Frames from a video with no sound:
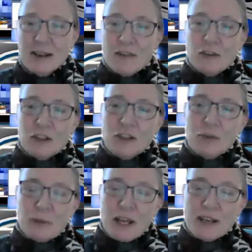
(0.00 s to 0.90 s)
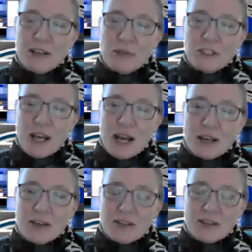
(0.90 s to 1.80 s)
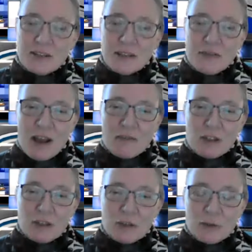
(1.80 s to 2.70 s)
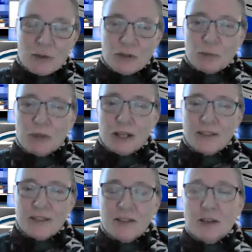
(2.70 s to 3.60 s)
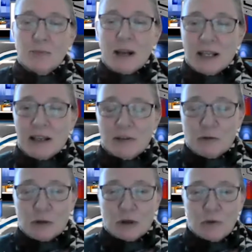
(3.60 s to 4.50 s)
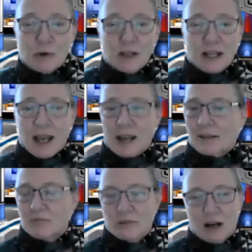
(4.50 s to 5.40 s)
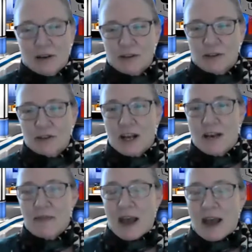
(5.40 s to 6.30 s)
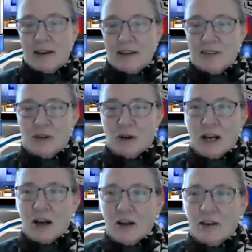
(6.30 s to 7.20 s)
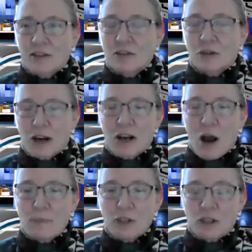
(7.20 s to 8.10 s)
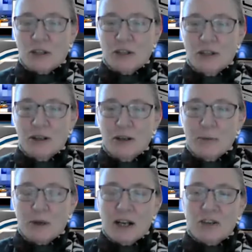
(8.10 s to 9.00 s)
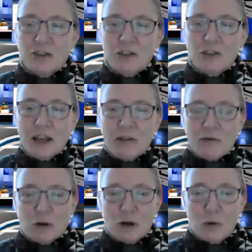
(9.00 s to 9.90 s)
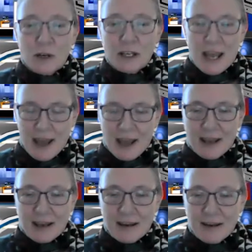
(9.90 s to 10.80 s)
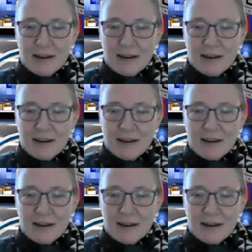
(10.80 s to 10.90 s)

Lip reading: If you're planning to retire at 65 years old and you're planting your money in a 401k, understand that it's a great option. But here's the thing: a 401k